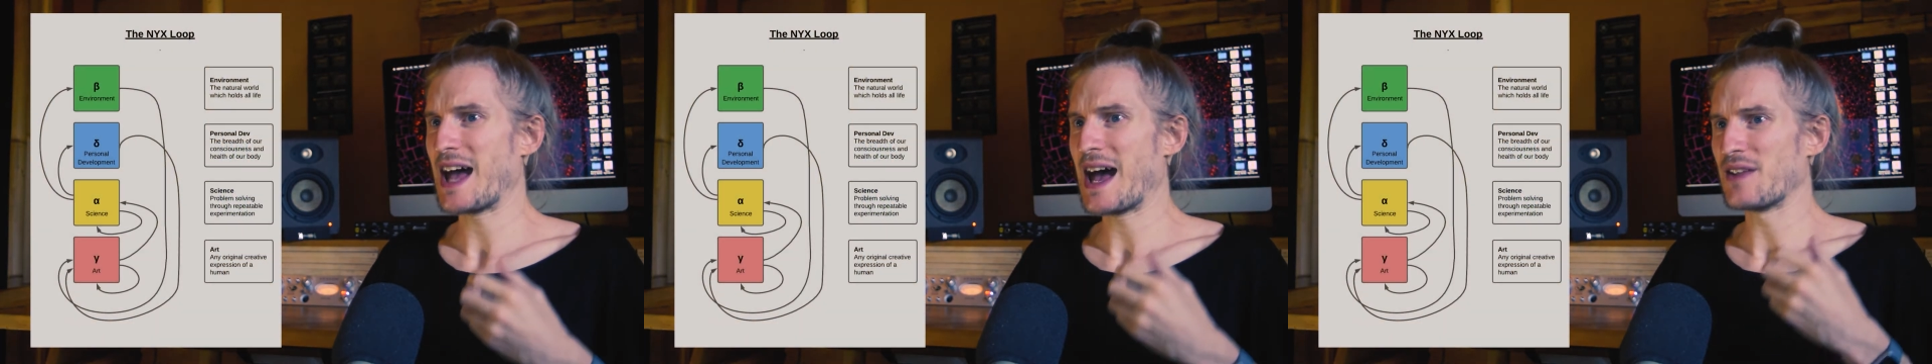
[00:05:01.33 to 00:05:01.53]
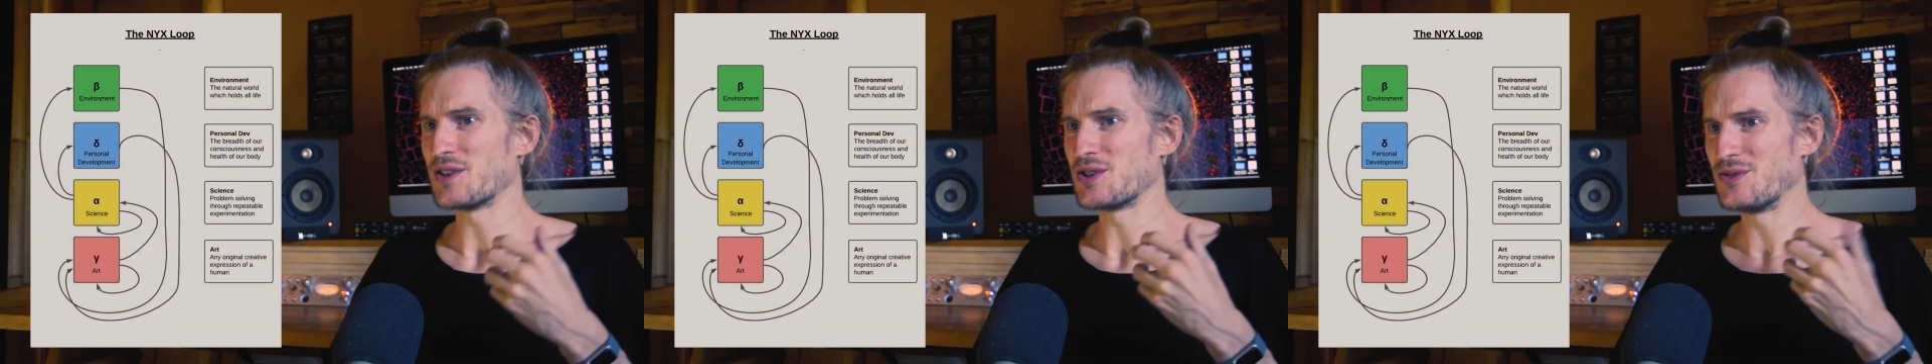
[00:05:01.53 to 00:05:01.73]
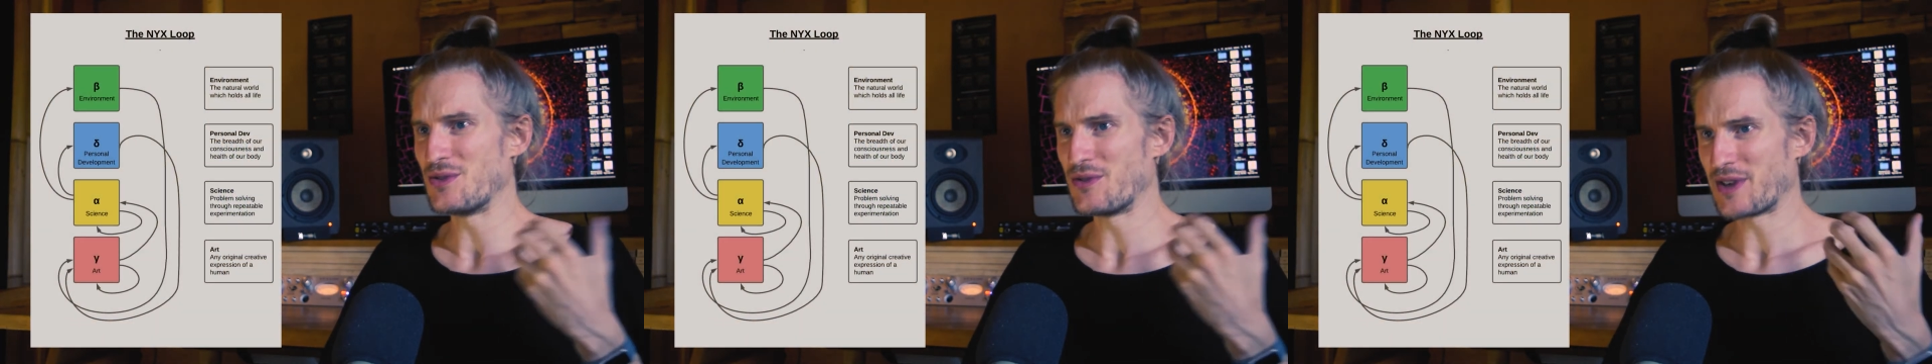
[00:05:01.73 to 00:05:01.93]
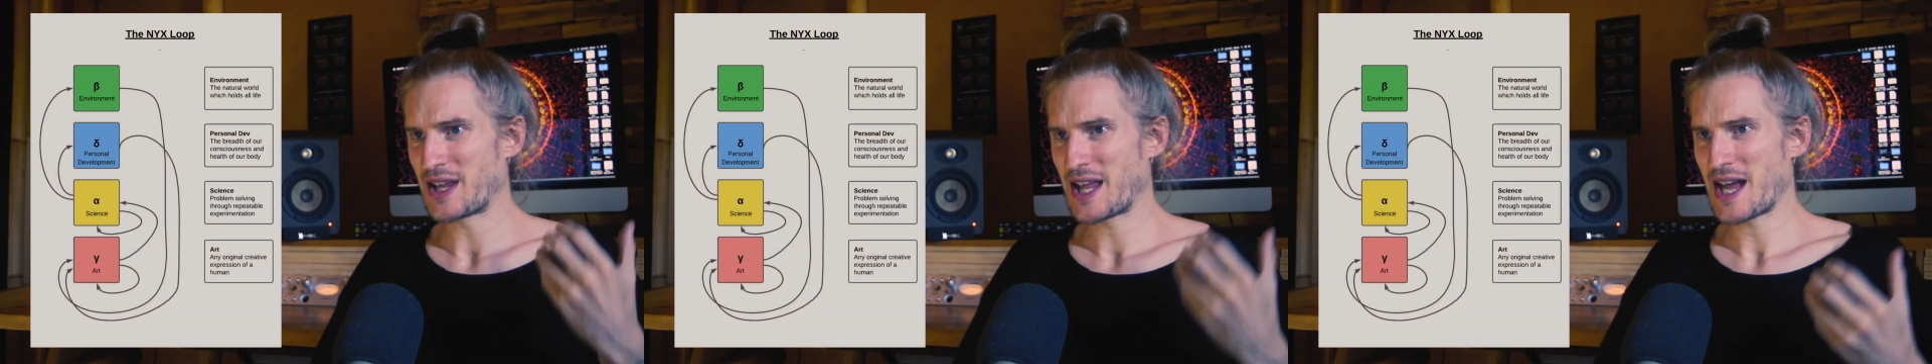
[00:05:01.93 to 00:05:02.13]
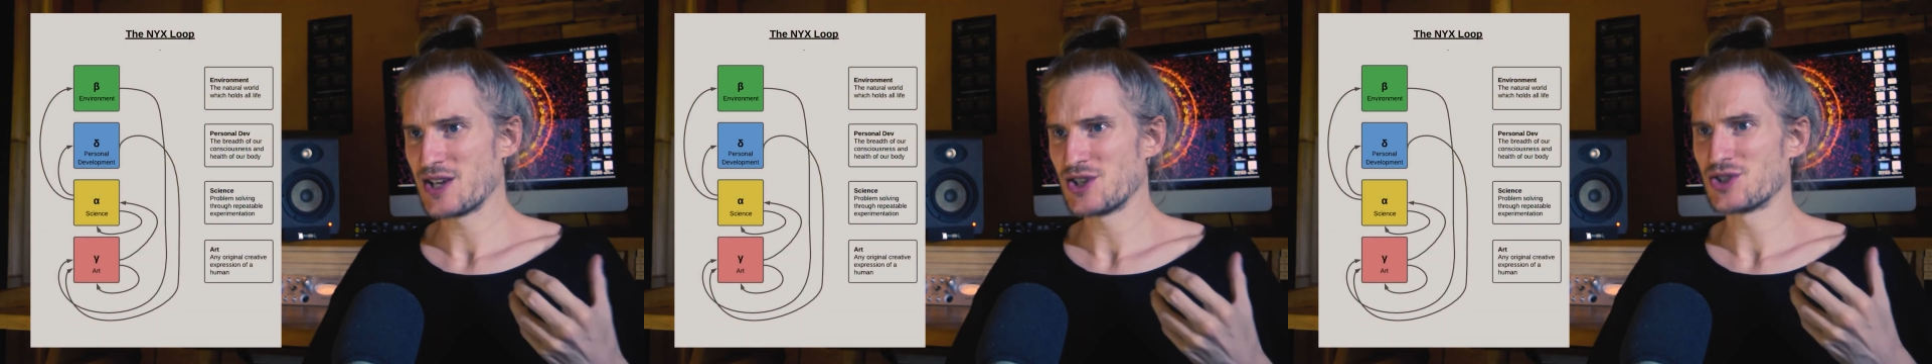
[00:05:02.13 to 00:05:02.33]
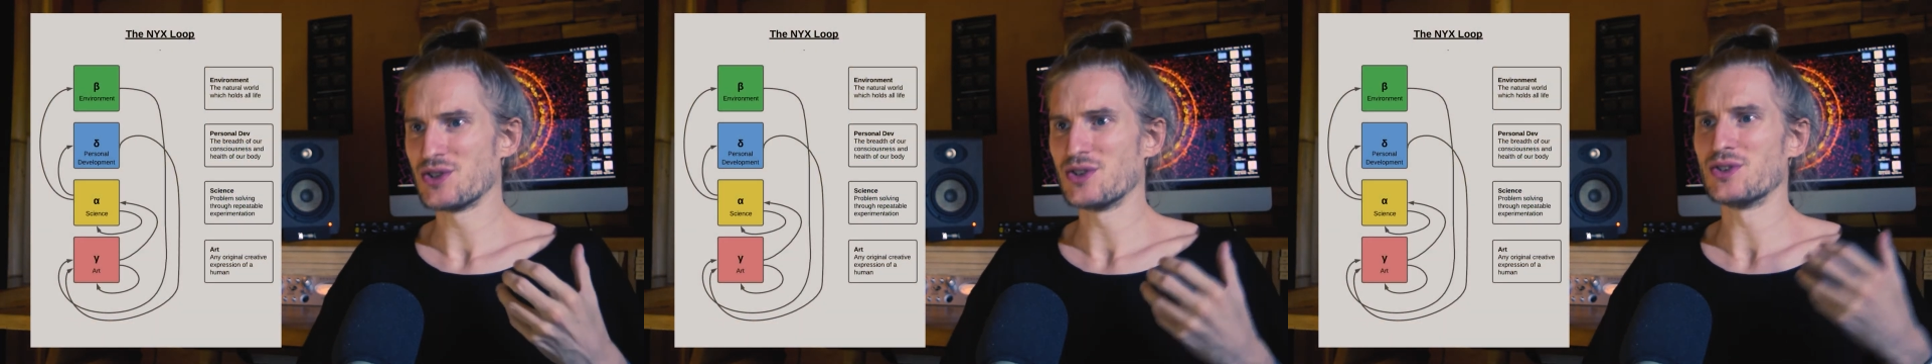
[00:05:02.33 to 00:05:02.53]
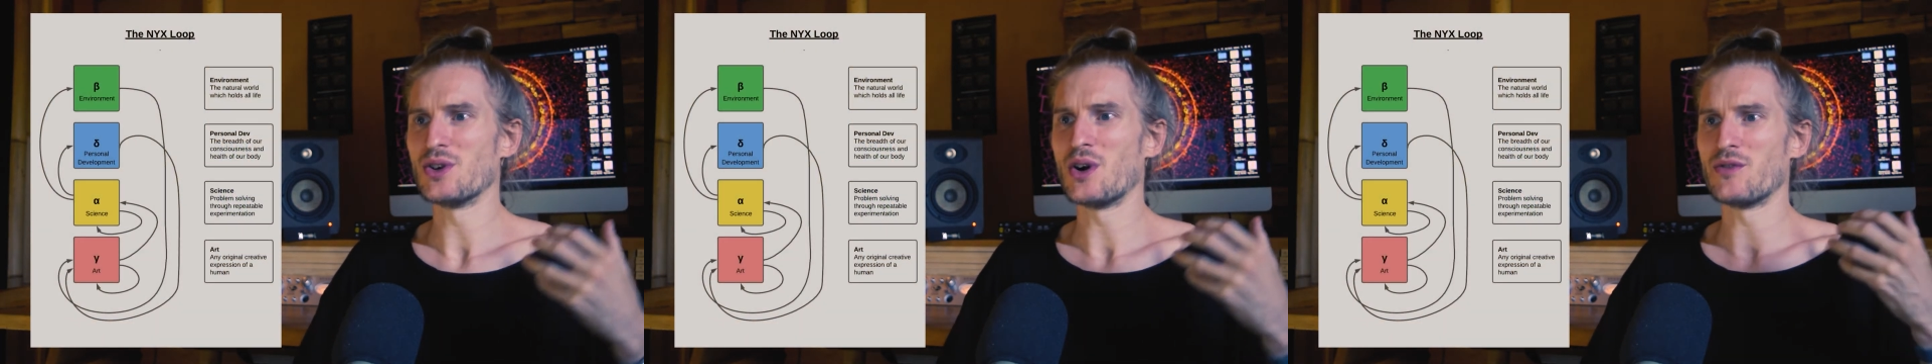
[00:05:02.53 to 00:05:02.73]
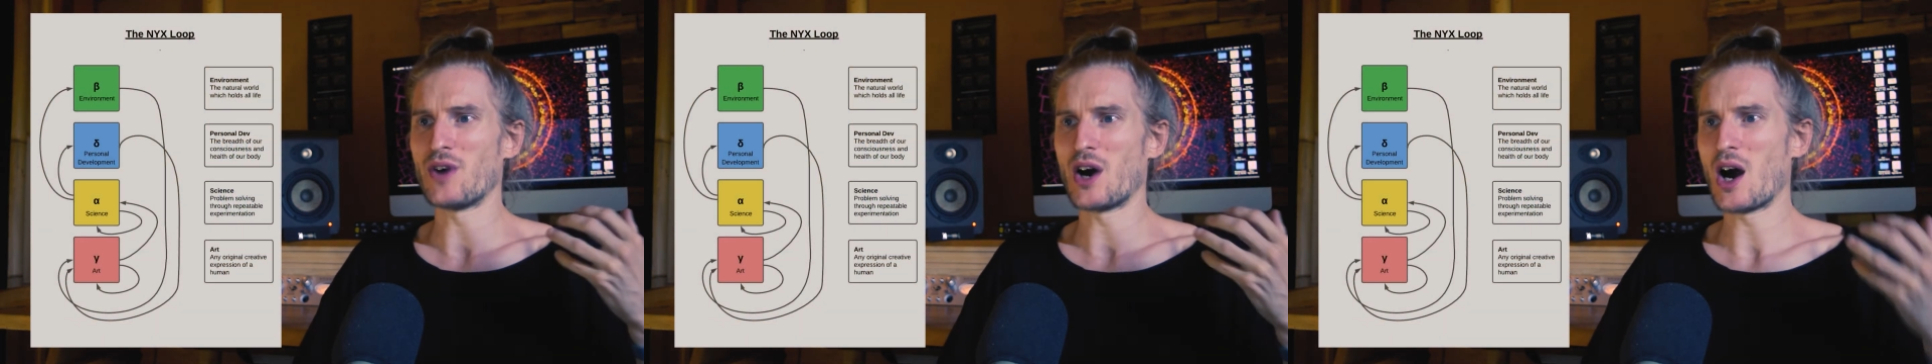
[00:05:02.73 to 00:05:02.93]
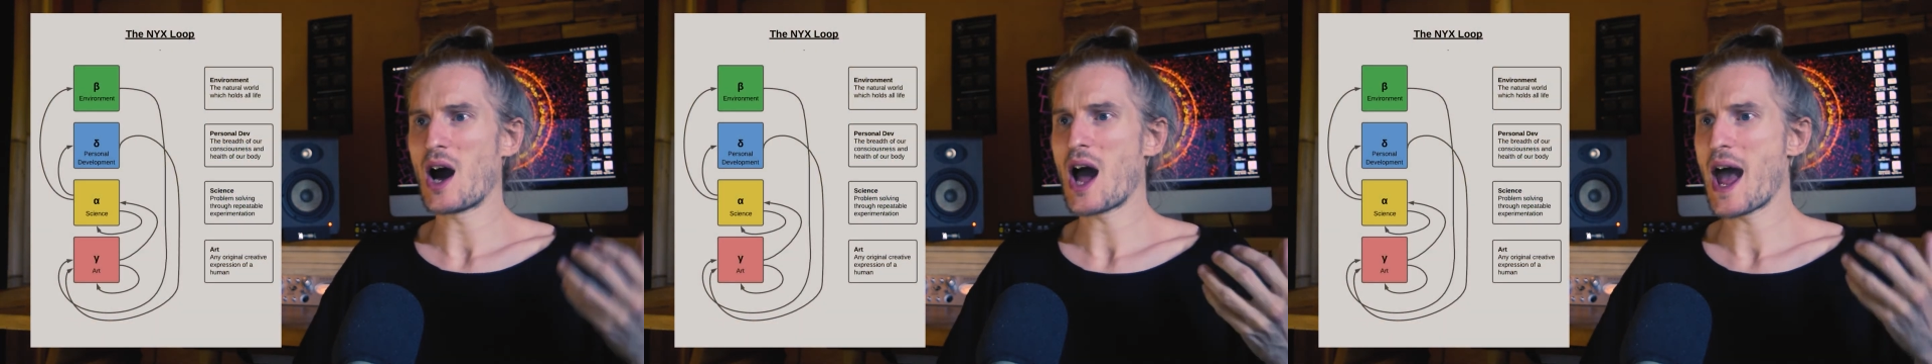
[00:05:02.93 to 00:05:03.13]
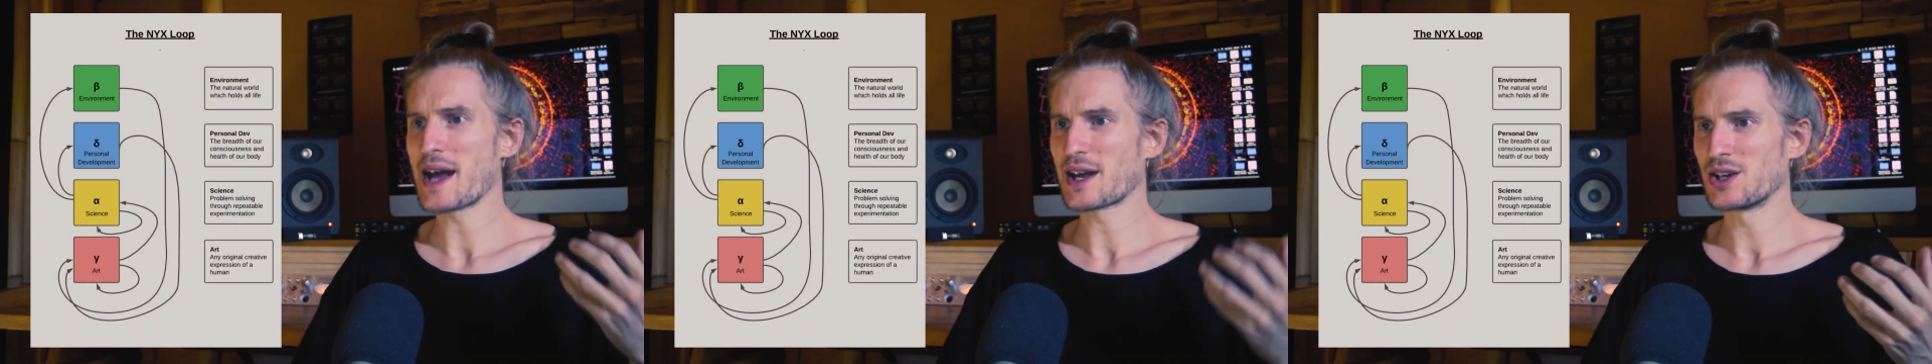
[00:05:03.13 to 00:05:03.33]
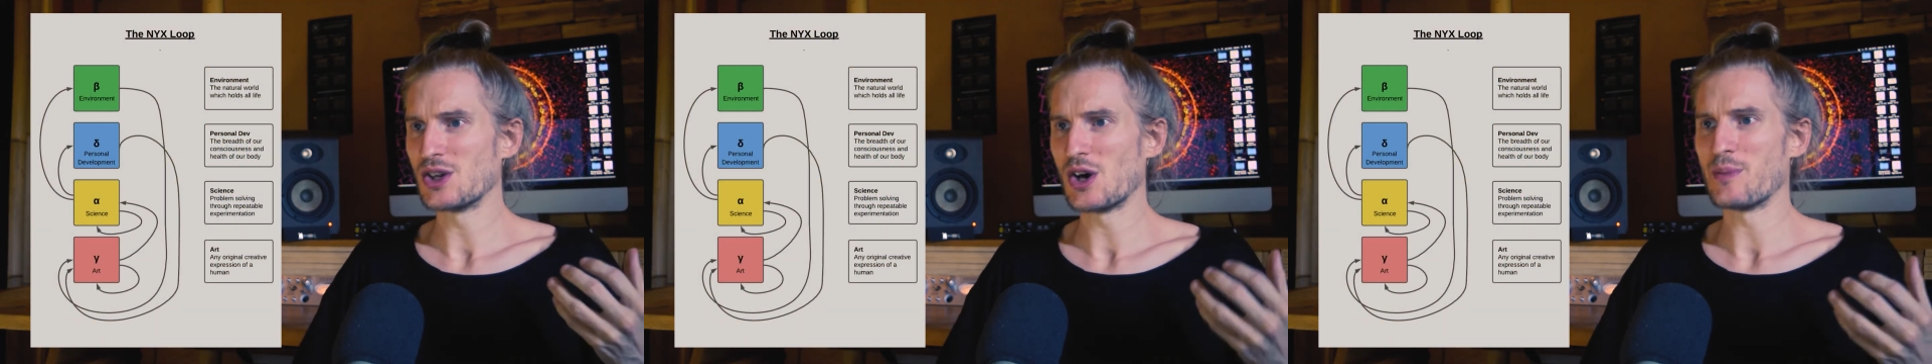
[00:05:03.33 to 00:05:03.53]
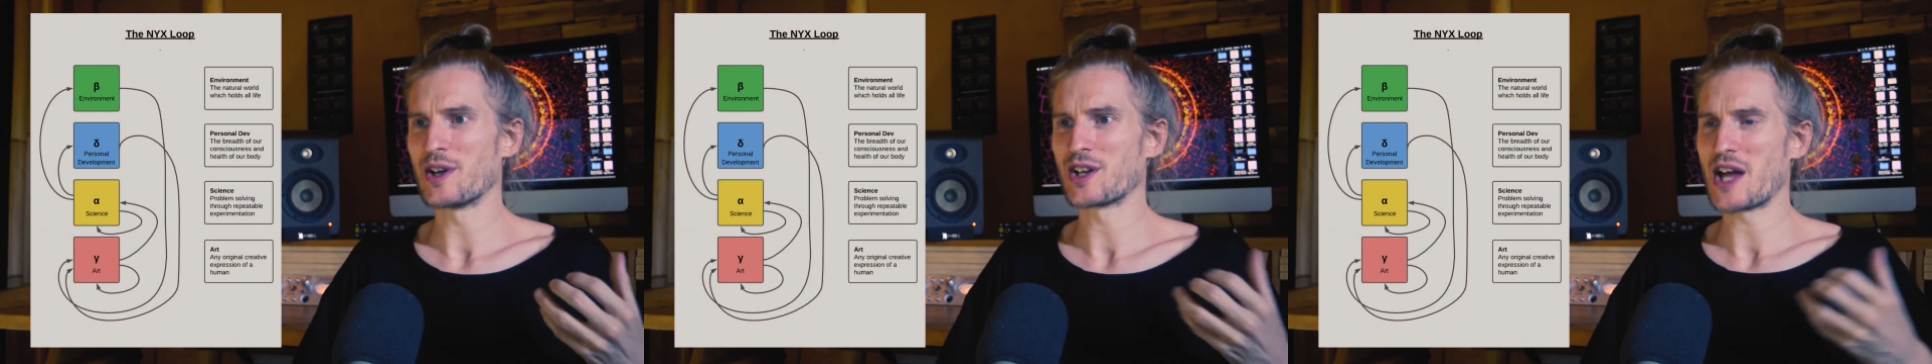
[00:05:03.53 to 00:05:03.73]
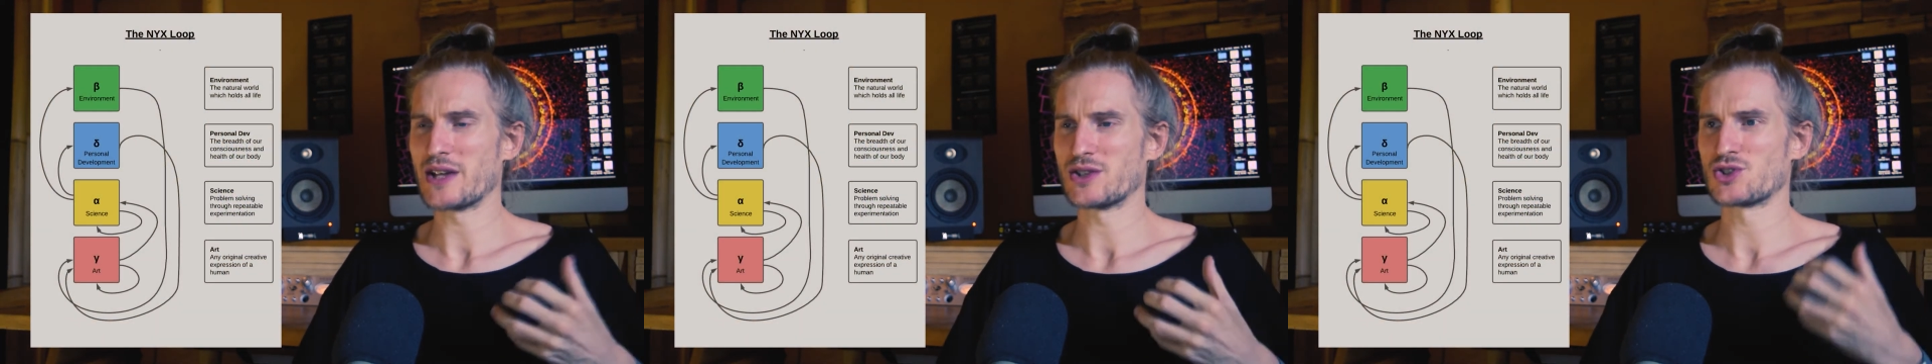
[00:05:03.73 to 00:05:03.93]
at the unification of our economic and